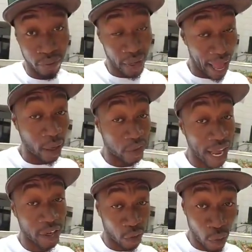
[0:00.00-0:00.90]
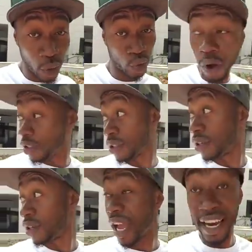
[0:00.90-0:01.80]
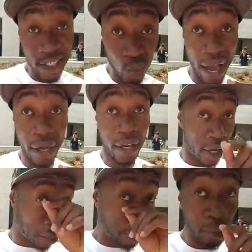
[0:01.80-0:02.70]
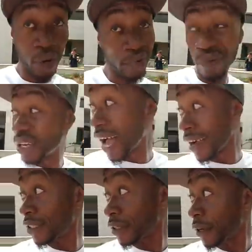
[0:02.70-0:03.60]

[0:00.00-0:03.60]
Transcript: outside of the Rolls Royce. And that's why people don't even realize